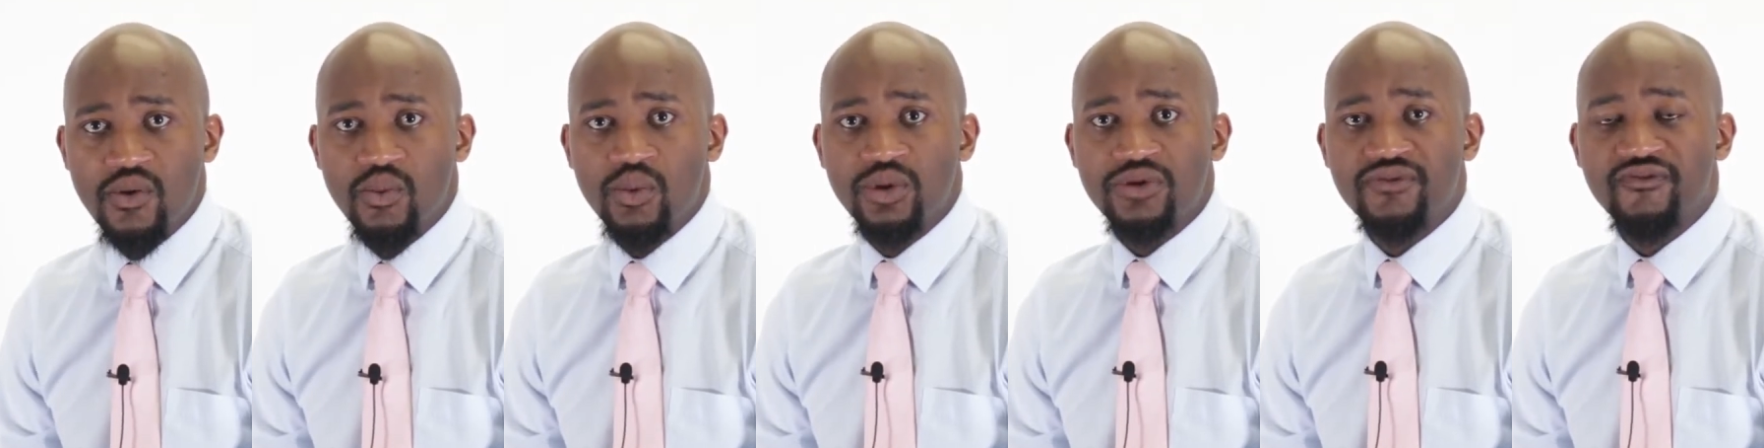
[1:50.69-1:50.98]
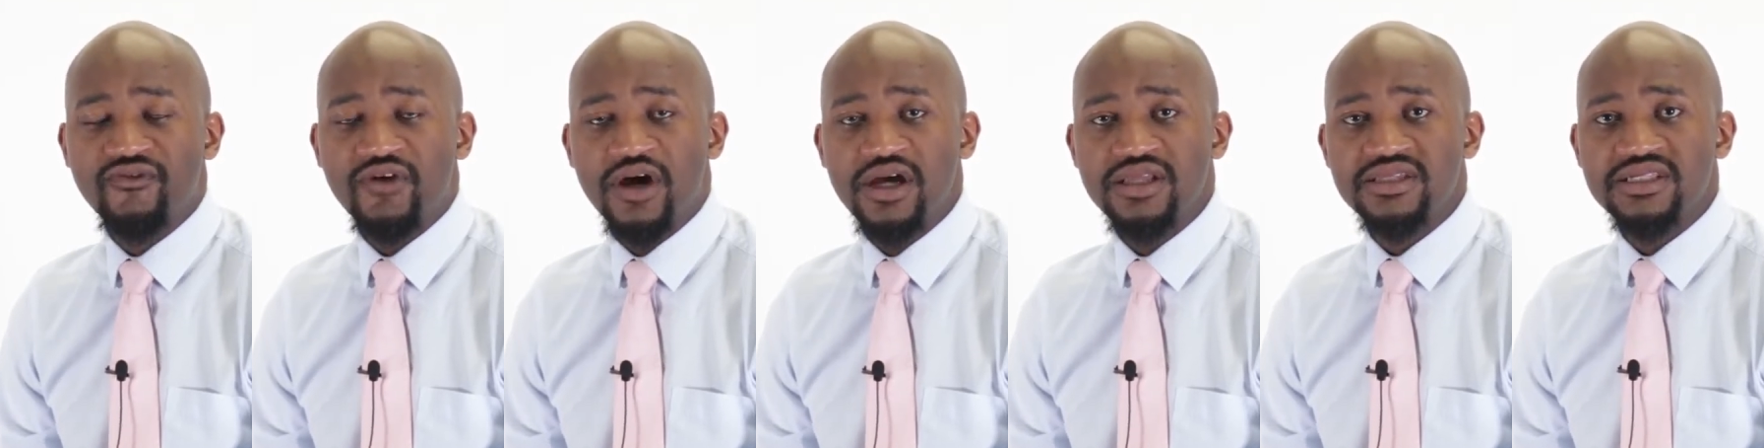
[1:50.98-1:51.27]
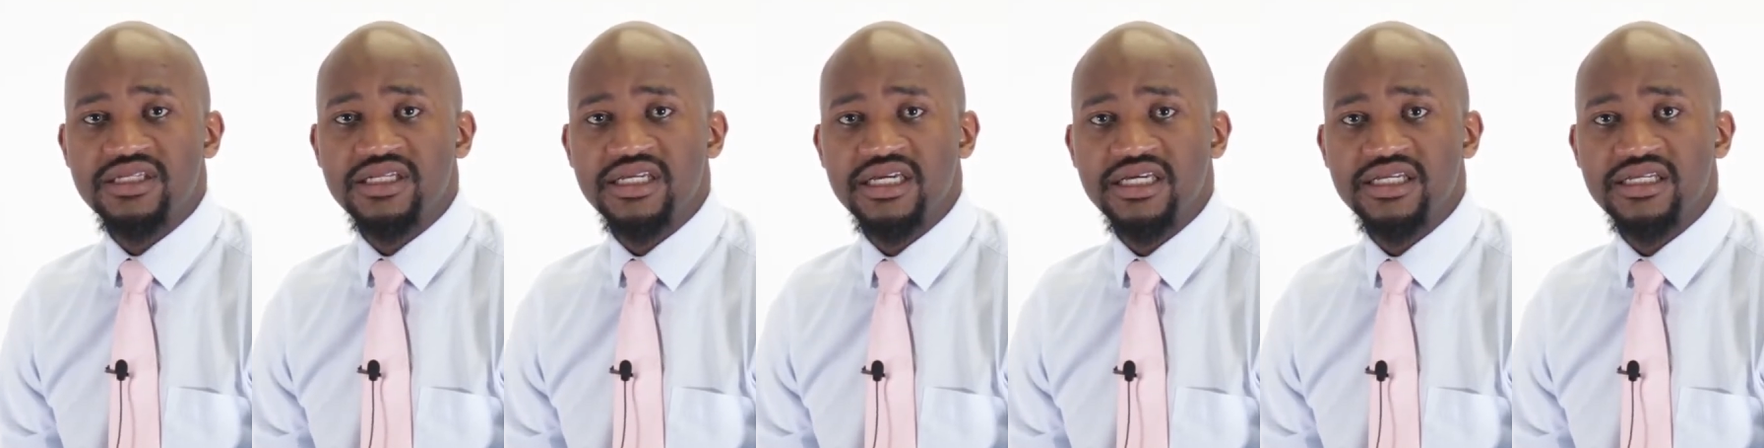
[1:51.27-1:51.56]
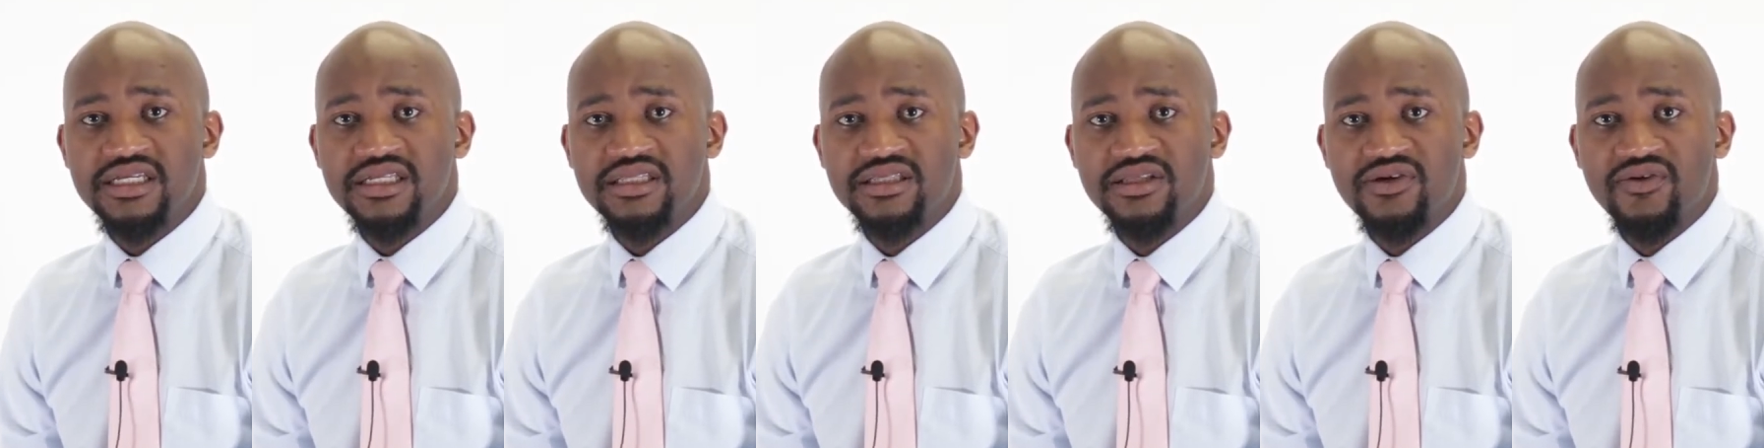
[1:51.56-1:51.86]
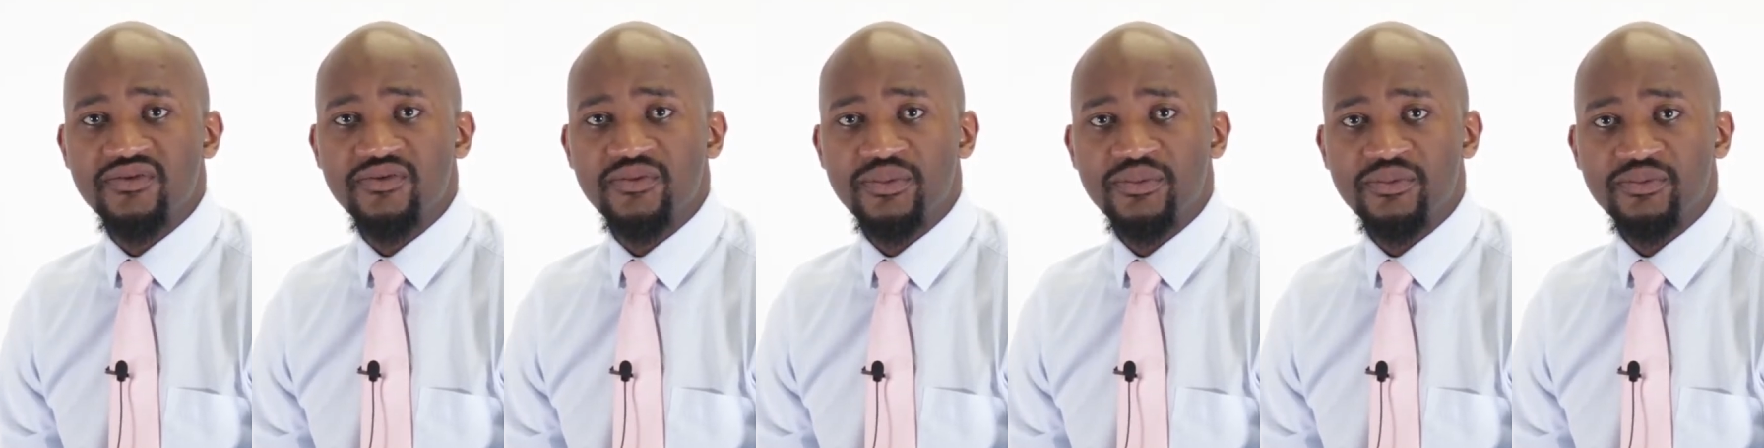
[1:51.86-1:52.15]
with France leading
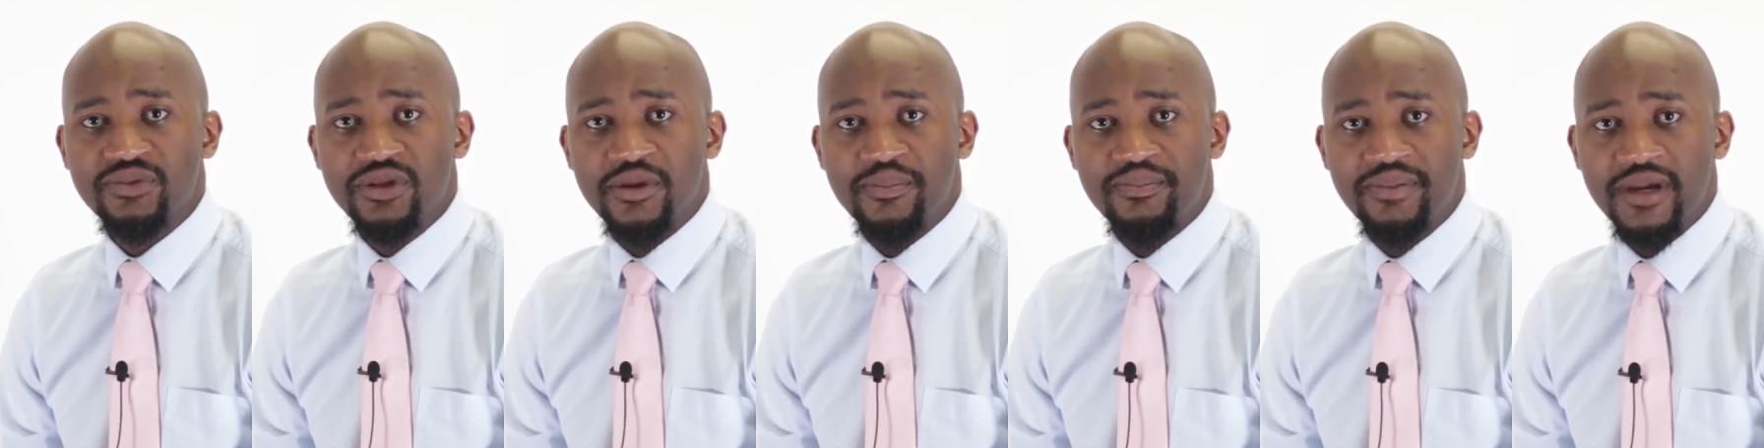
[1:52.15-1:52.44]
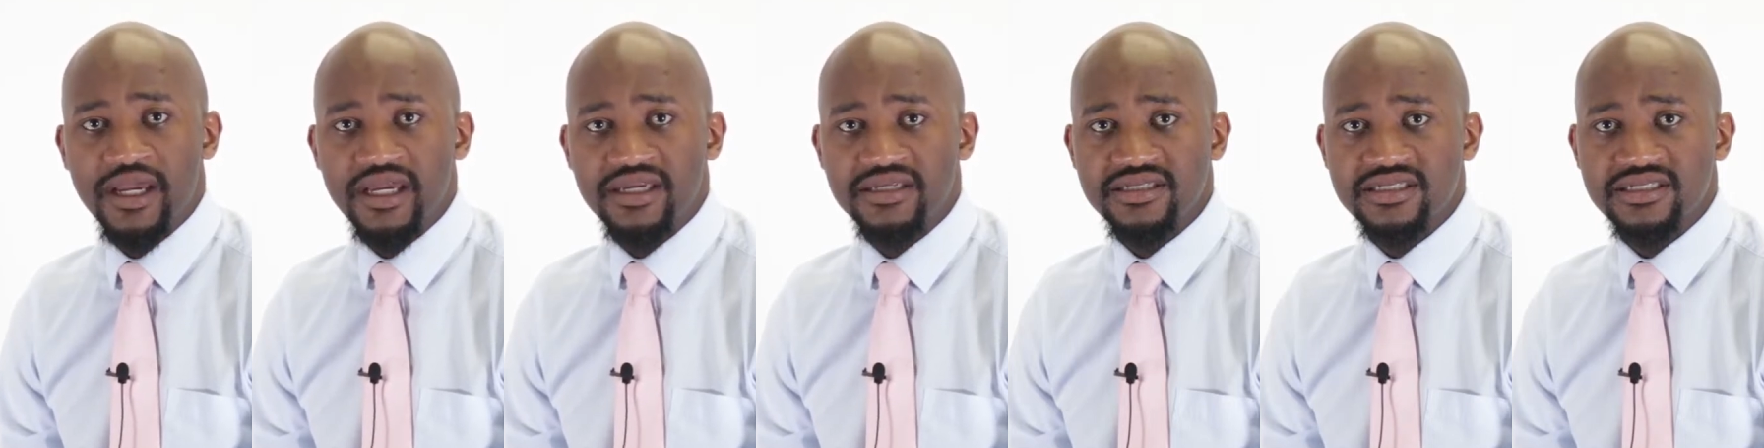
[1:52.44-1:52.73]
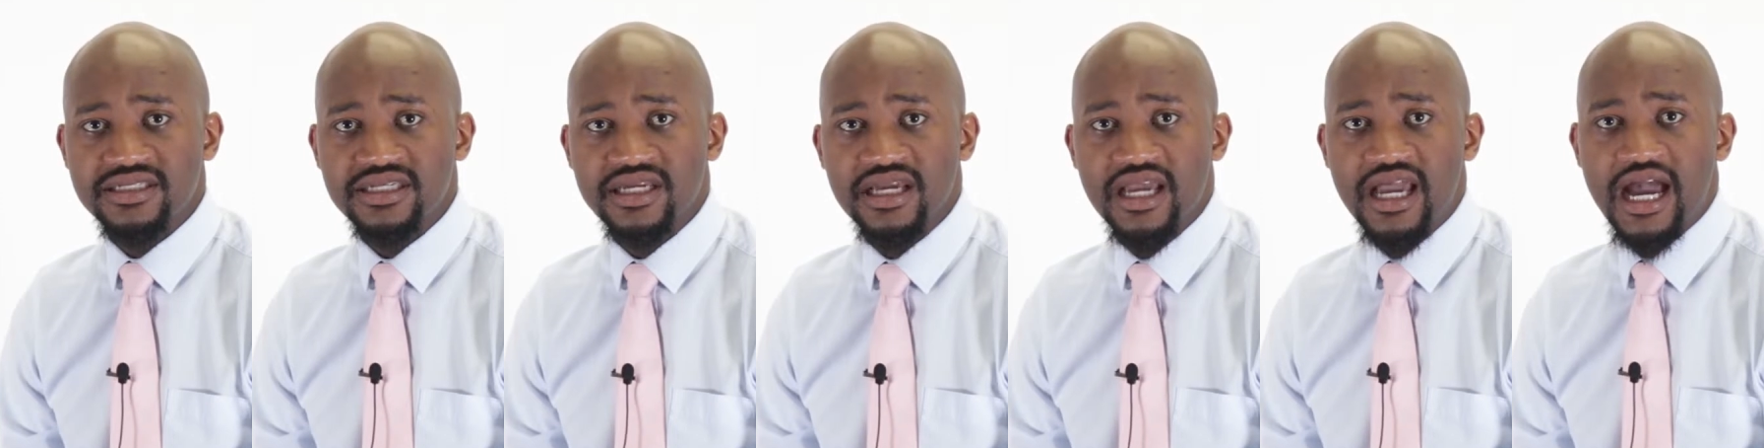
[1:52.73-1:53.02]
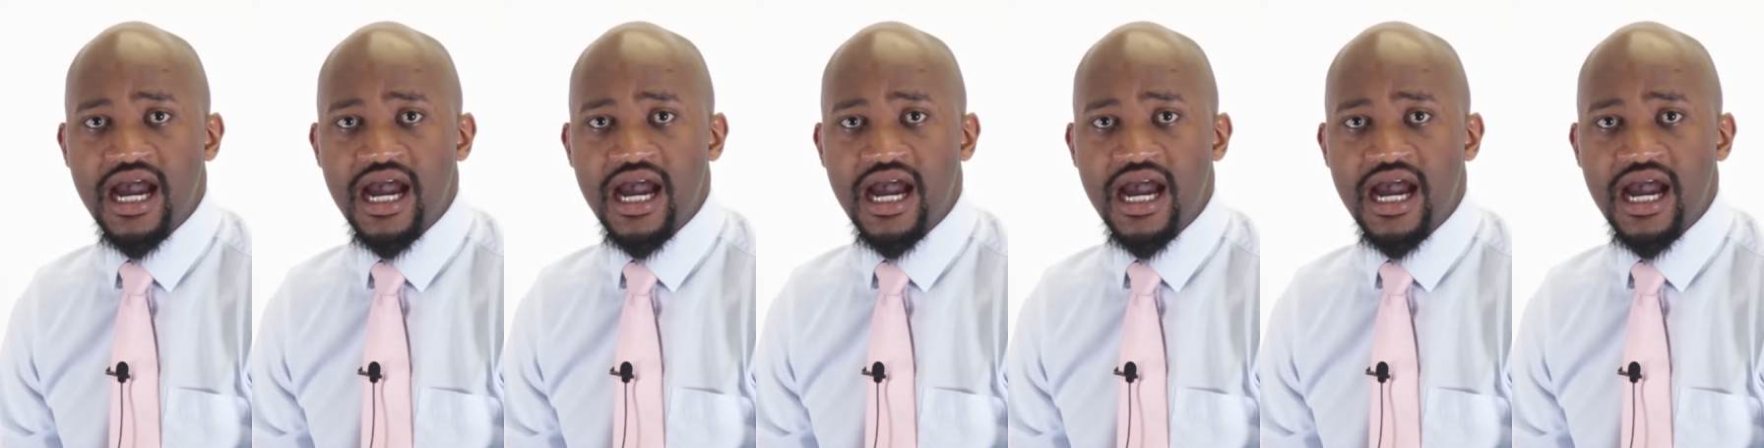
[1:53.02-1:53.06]
the pace